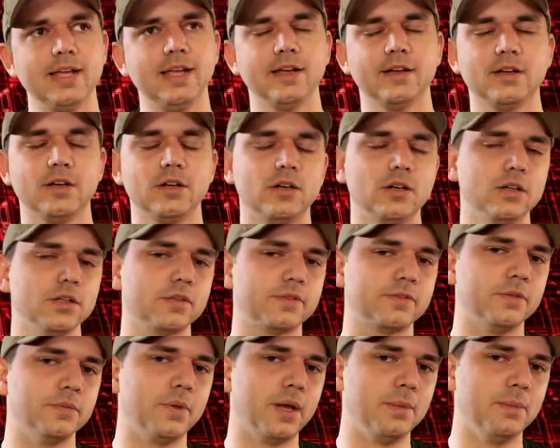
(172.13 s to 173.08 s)
get calls
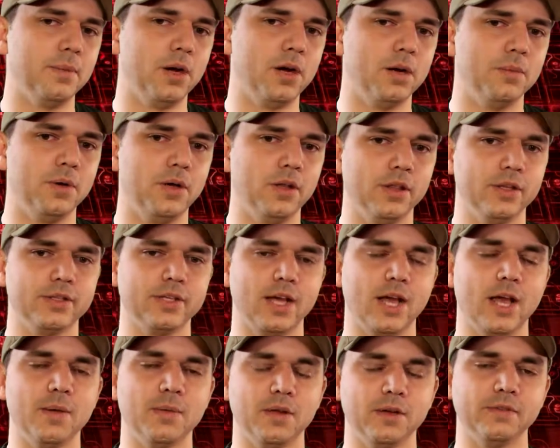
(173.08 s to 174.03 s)
from my mom all the
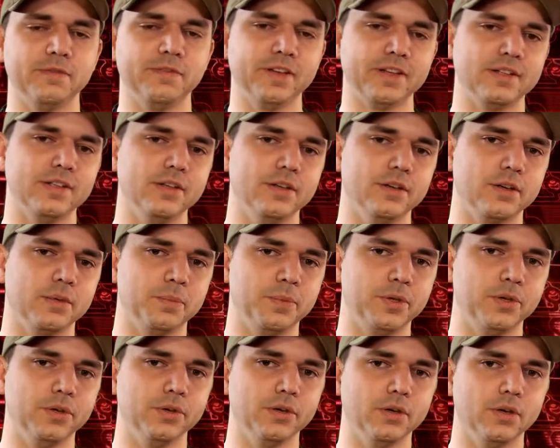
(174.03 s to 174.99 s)
time on fixing her
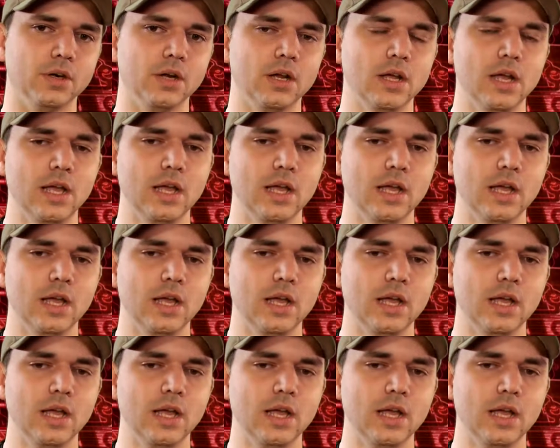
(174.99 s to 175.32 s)
computer.